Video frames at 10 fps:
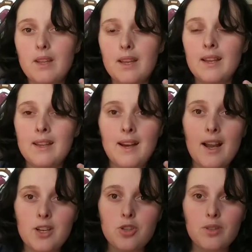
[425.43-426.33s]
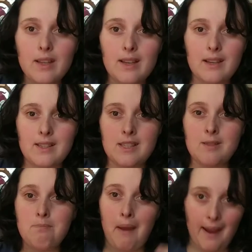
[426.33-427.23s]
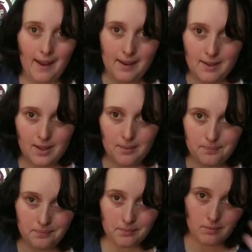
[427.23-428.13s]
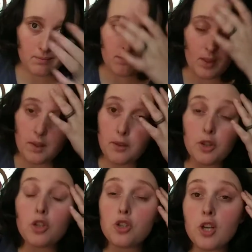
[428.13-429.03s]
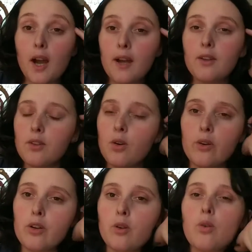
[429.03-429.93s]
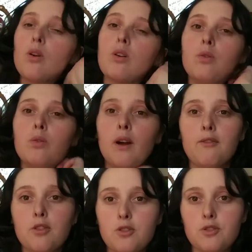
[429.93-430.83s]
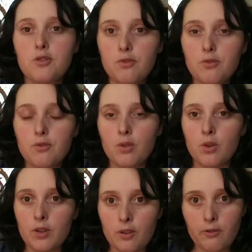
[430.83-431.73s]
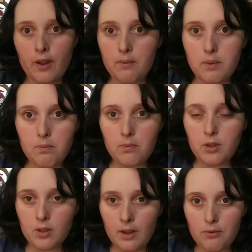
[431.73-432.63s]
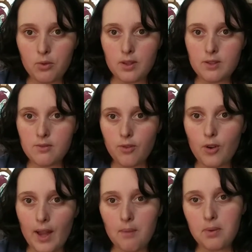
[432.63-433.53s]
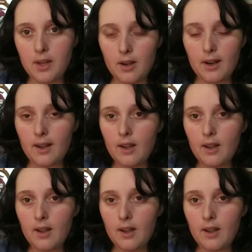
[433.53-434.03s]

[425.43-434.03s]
it can actually expand your child or whoever's, or your family, your loved one's vocabulary.